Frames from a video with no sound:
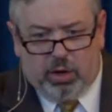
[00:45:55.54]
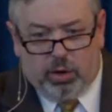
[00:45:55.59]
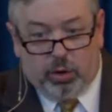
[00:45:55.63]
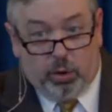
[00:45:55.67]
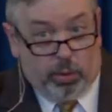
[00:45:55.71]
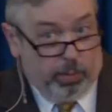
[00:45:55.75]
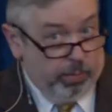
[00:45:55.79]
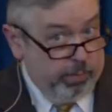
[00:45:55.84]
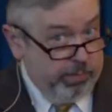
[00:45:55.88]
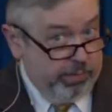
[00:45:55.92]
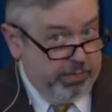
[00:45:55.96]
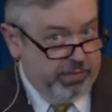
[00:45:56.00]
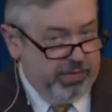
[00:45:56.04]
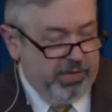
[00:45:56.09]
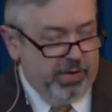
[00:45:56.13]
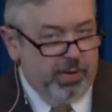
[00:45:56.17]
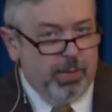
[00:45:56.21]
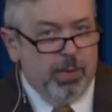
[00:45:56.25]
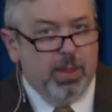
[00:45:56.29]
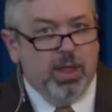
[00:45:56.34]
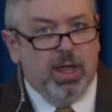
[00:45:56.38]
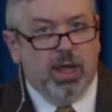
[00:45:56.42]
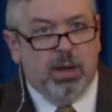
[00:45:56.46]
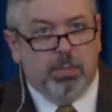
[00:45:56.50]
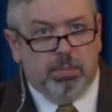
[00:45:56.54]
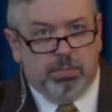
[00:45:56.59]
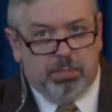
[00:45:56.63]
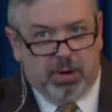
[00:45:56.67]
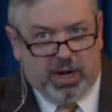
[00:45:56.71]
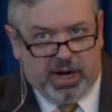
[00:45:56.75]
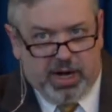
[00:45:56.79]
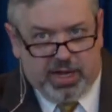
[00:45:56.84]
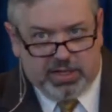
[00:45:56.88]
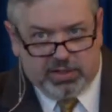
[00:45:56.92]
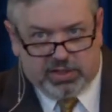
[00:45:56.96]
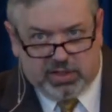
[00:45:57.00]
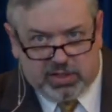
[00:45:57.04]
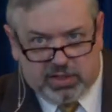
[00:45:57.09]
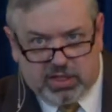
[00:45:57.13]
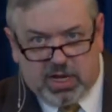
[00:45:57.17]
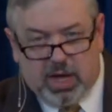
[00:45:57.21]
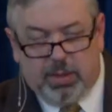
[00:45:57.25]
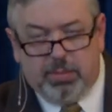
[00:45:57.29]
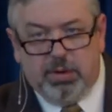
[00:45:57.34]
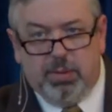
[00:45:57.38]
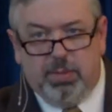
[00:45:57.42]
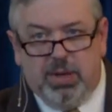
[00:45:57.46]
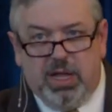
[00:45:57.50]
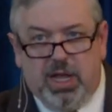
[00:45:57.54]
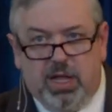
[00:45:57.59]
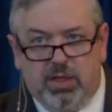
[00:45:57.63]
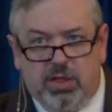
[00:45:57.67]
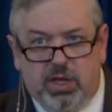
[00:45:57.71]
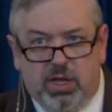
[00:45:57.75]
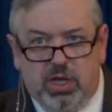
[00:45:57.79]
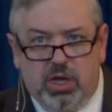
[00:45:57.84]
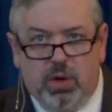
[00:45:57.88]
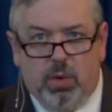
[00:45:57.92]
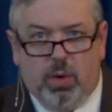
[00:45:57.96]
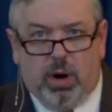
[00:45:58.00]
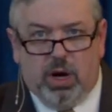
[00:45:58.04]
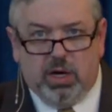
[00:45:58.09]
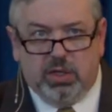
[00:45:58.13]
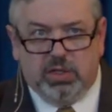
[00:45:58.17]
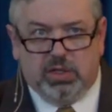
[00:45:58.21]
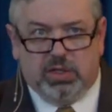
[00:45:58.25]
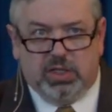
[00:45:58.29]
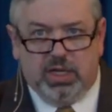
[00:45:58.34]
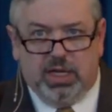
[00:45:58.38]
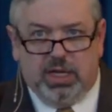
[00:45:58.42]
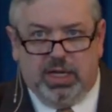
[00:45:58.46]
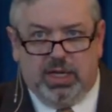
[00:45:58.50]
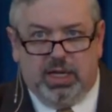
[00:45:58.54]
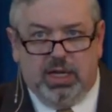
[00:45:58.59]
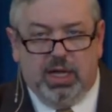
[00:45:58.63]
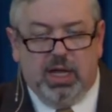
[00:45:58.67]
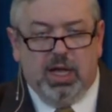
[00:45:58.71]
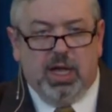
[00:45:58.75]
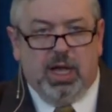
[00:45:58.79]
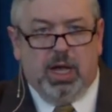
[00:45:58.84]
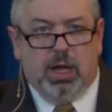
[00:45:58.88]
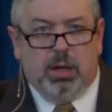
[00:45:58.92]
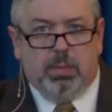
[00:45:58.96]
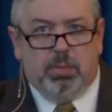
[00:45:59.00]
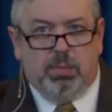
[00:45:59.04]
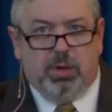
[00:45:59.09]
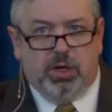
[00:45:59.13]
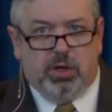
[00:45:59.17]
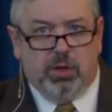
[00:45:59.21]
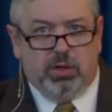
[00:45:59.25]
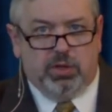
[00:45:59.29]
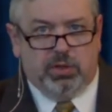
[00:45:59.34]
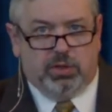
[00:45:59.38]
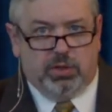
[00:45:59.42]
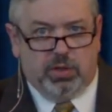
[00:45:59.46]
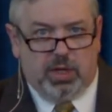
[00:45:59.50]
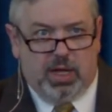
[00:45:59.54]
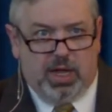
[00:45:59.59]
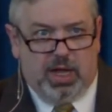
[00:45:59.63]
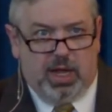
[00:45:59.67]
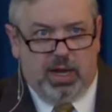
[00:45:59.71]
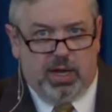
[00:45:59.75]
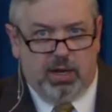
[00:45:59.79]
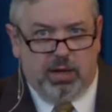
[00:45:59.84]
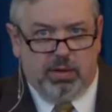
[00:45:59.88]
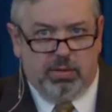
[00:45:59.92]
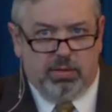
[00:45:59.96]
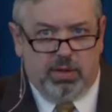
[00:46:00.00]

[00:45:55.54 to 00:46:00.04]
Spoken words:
oomph, but as it's come to be in the URC, because in